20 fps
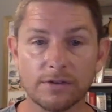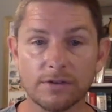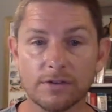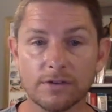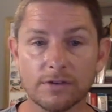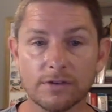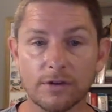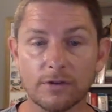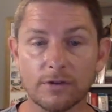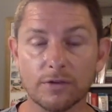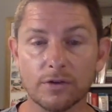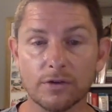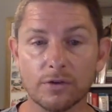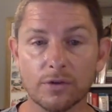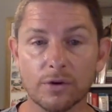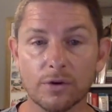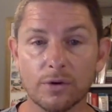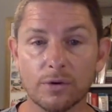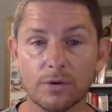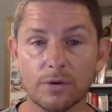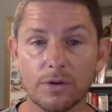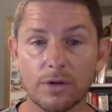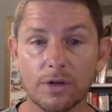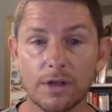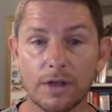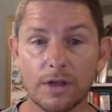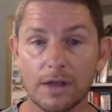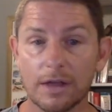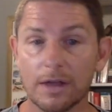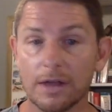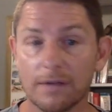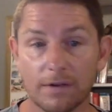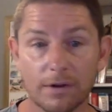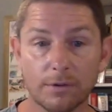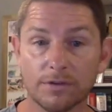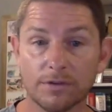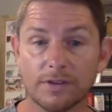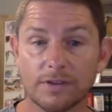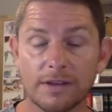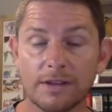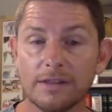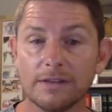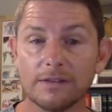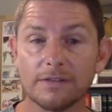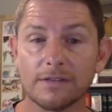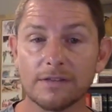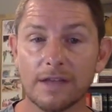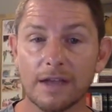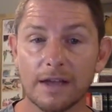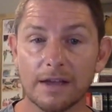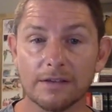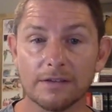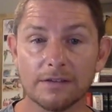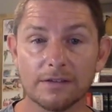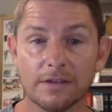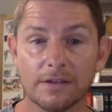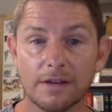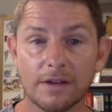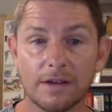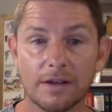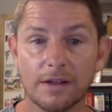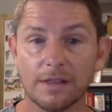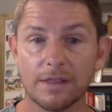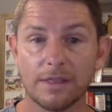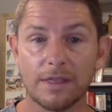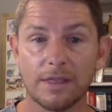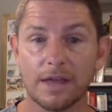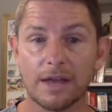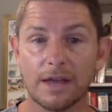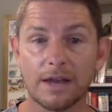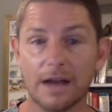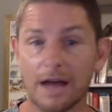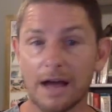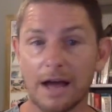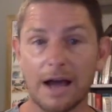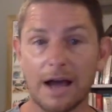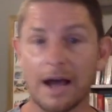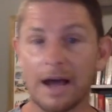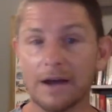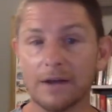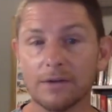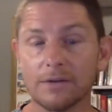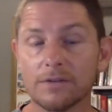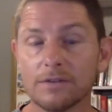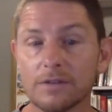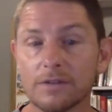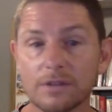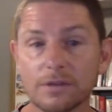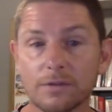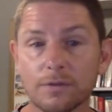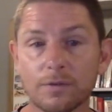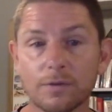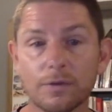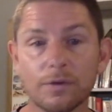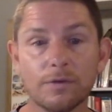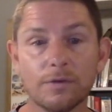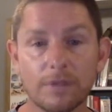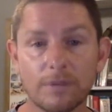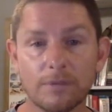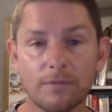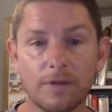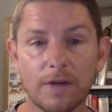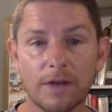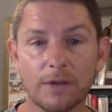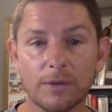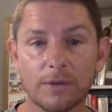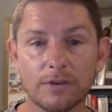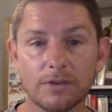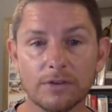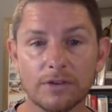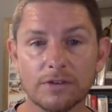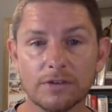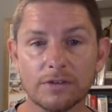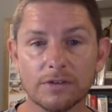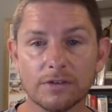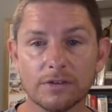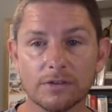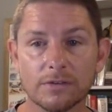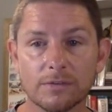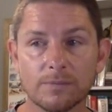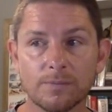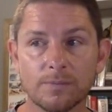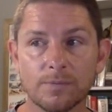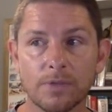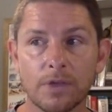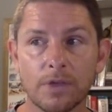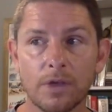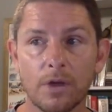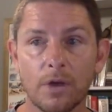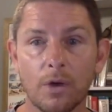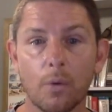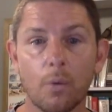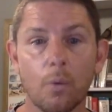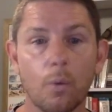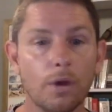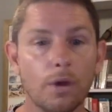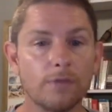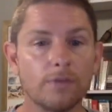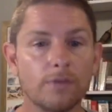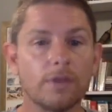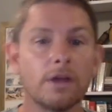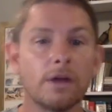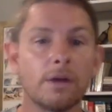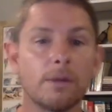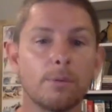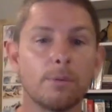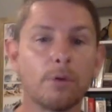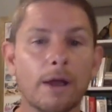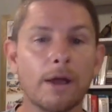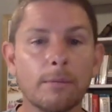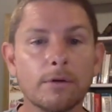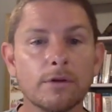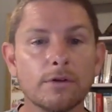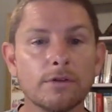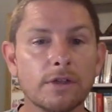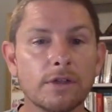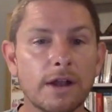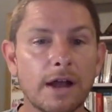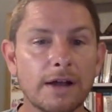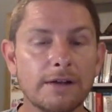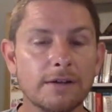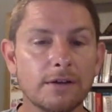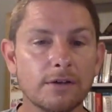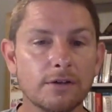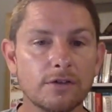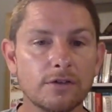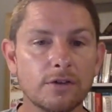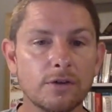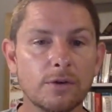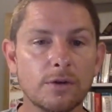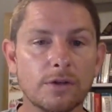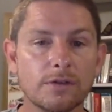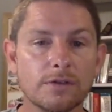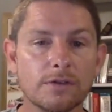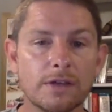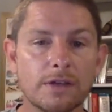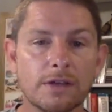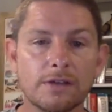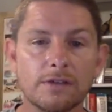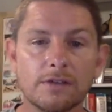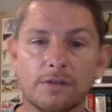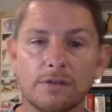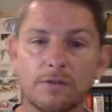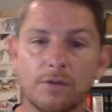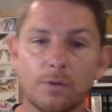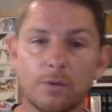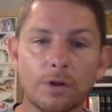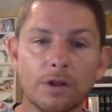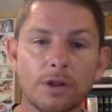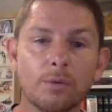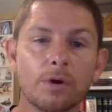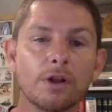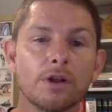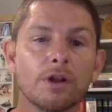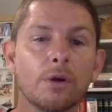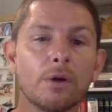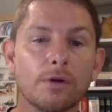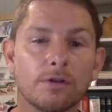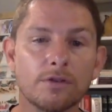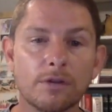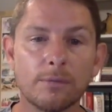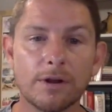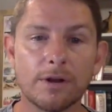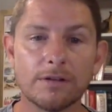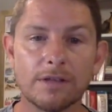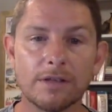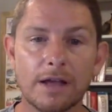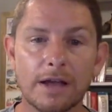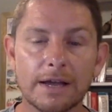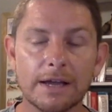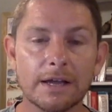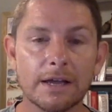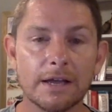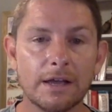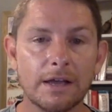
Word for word: and self control? If I don't see these things, then I don't see the fruit of them following Jesus. One of the parameters that I tell students is if you really want to know what somebody's like,